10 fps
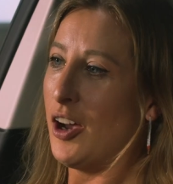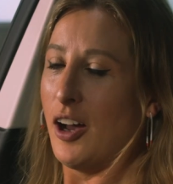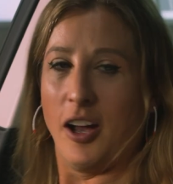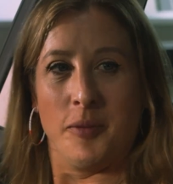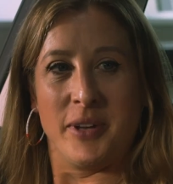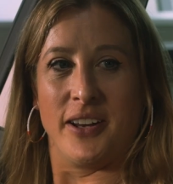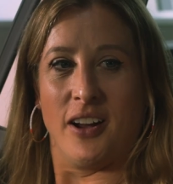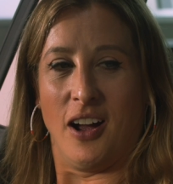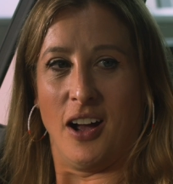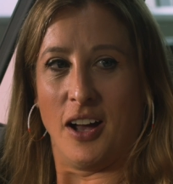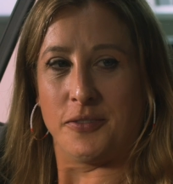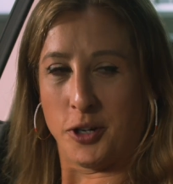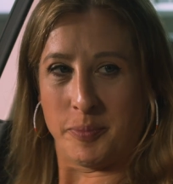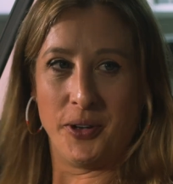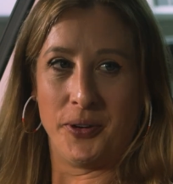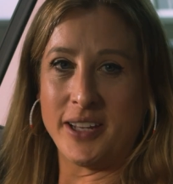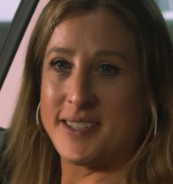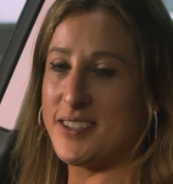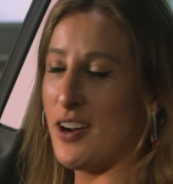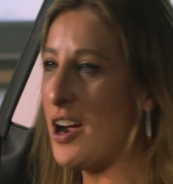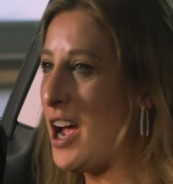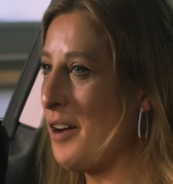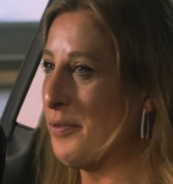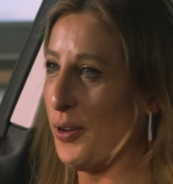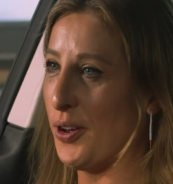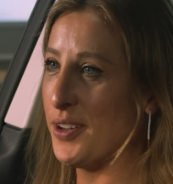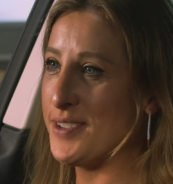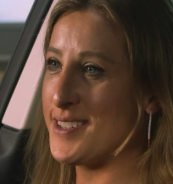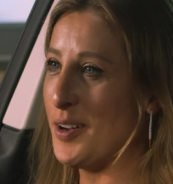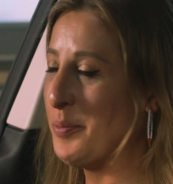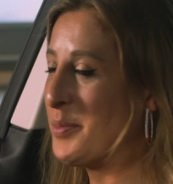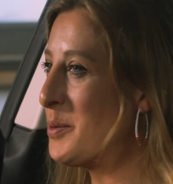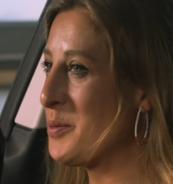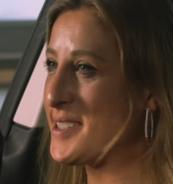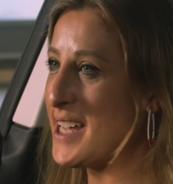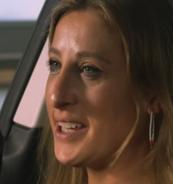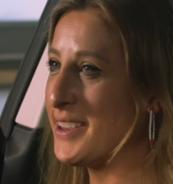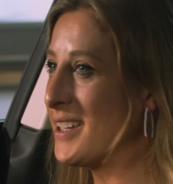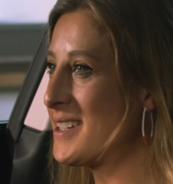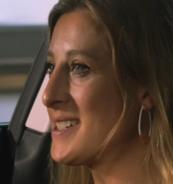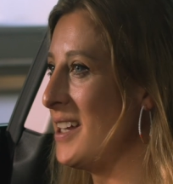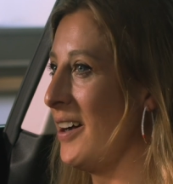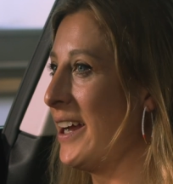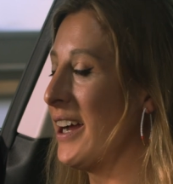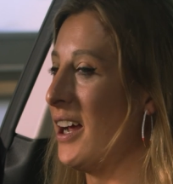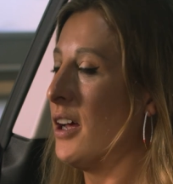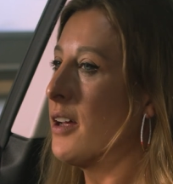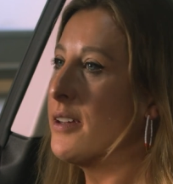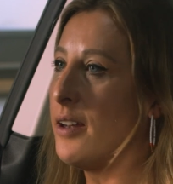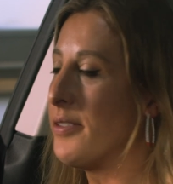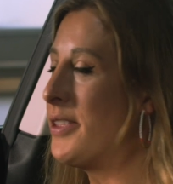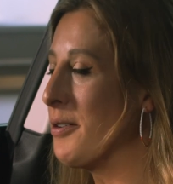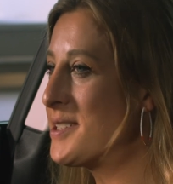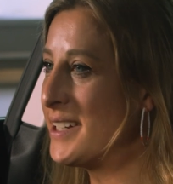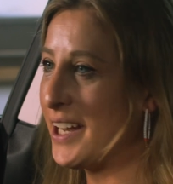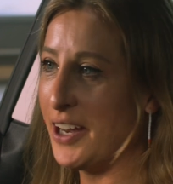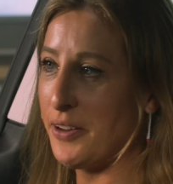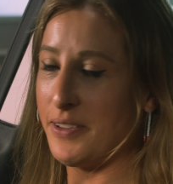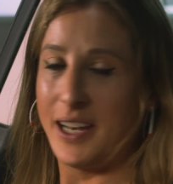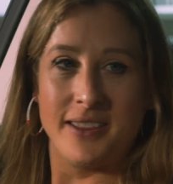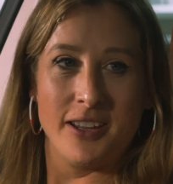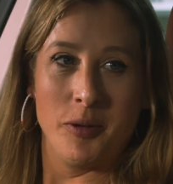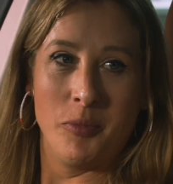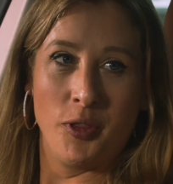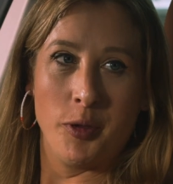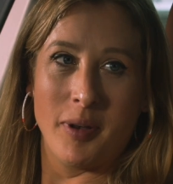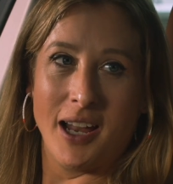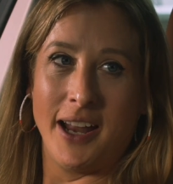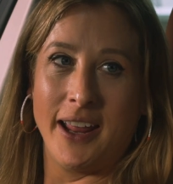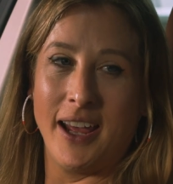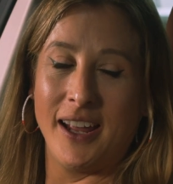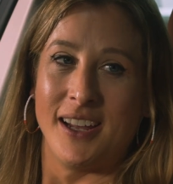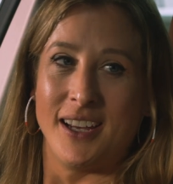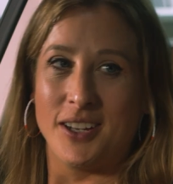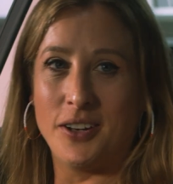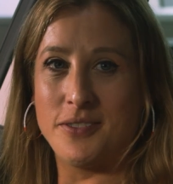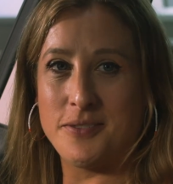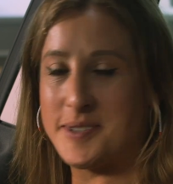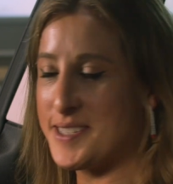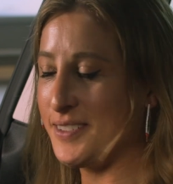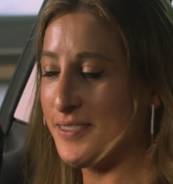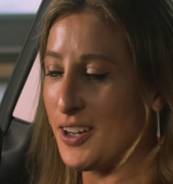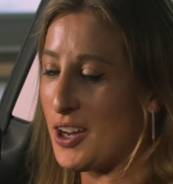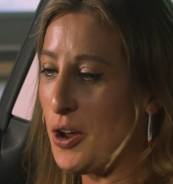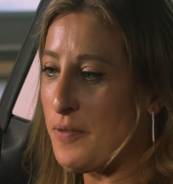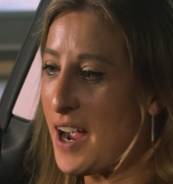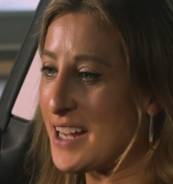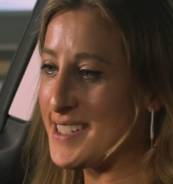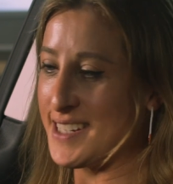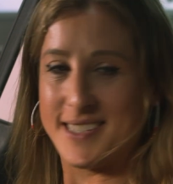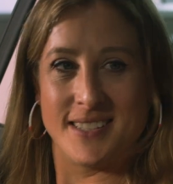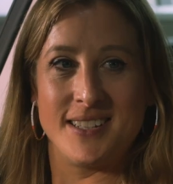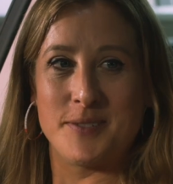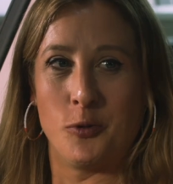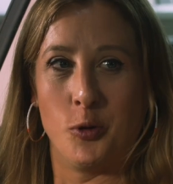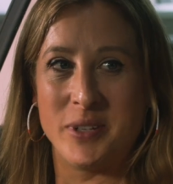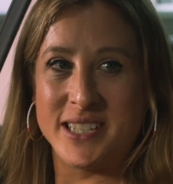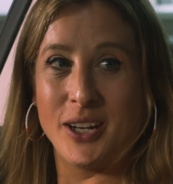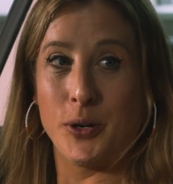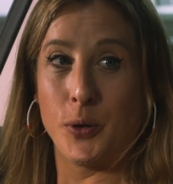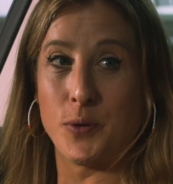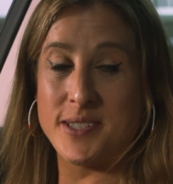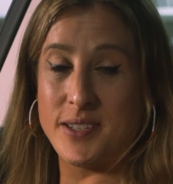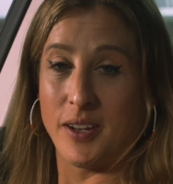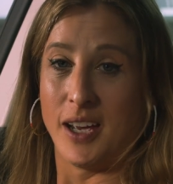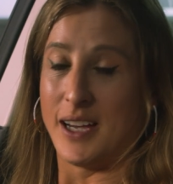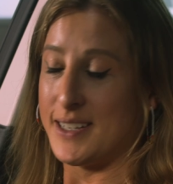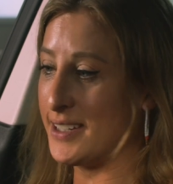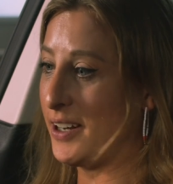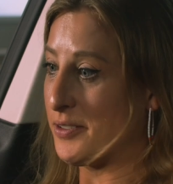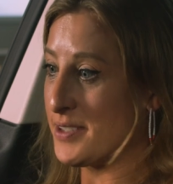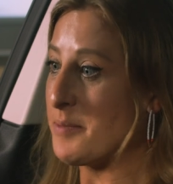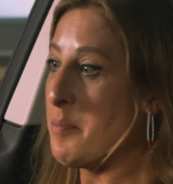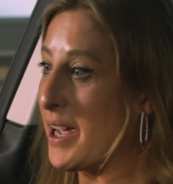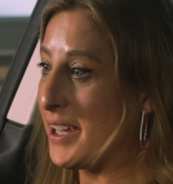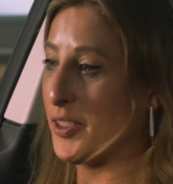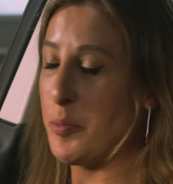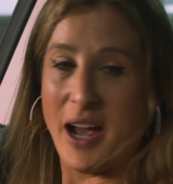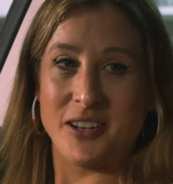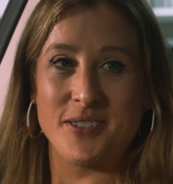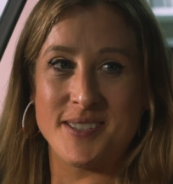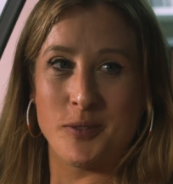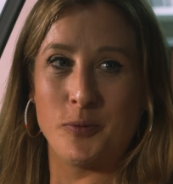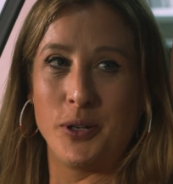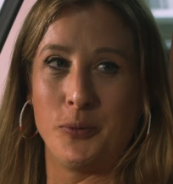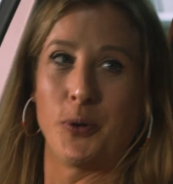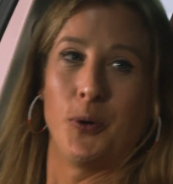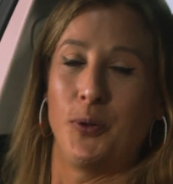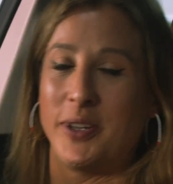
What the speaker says: I mean, I've got to be honest, I have heard some people say things like, there isn't enough lithium on the planet, there isn't enough access to these raw materials to make the batteries that we would all